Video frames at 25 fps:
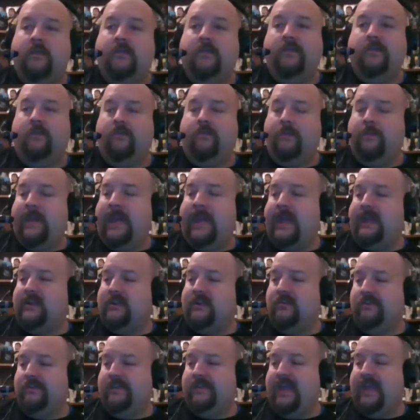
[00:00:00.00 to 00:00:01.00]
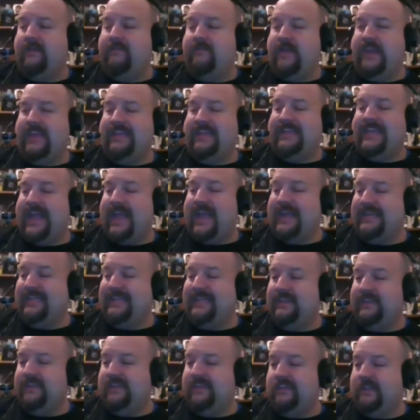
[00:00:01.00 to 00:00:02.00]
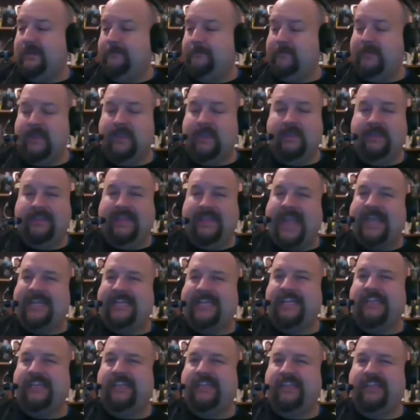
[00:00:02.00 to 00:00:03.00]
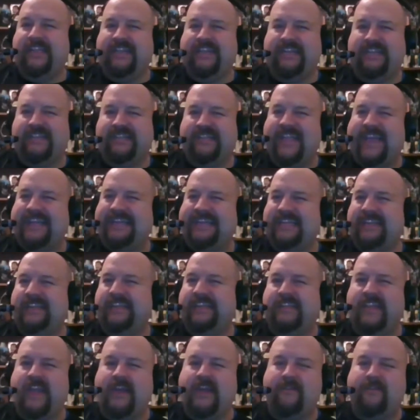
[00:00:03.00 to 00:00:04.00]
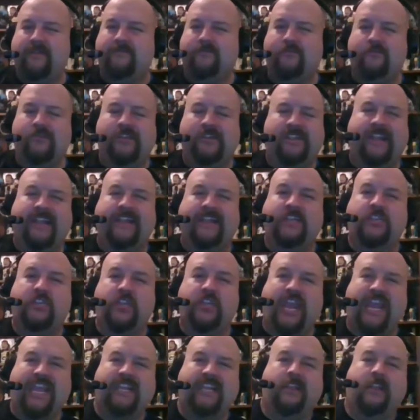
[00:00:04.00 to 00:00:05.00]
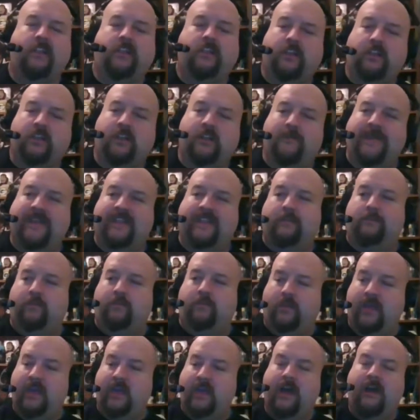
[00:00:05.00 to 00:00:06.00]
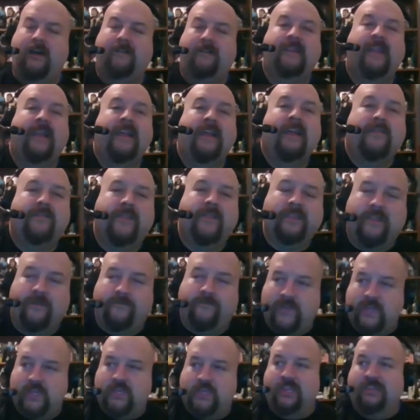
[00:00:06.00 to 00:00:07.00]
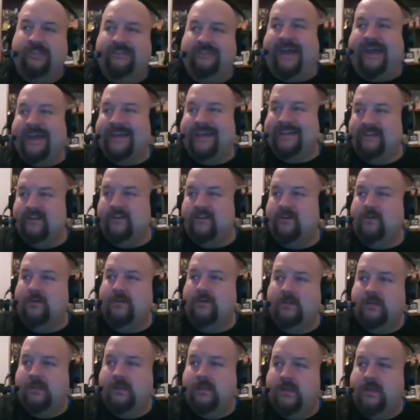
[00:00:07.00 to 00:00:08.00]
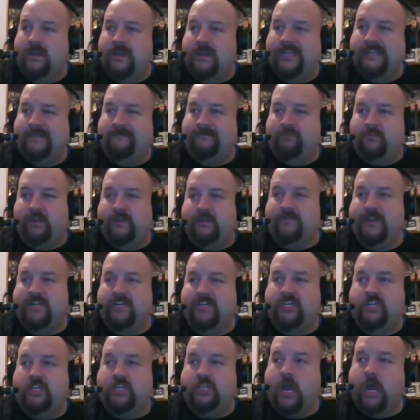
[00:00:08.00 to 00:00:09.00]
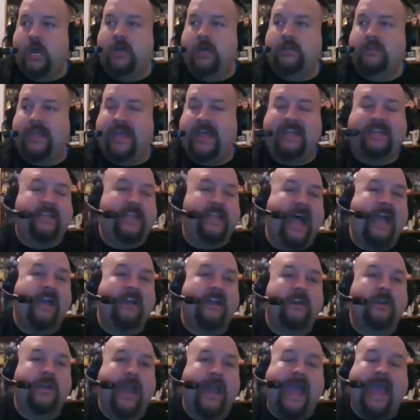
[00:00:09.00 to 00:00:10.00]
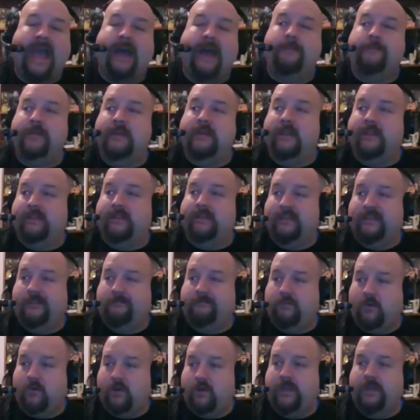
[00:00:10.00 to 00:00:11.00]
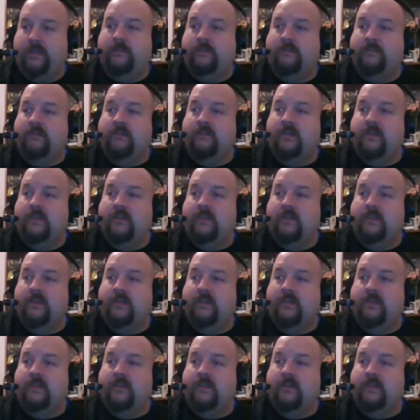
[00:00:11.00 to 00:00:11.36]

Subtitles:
So the Packers have a 90-something, 96, 97% chance that they're going to make the playoffs. The division title is pretty much done. That's not going to happen at this point.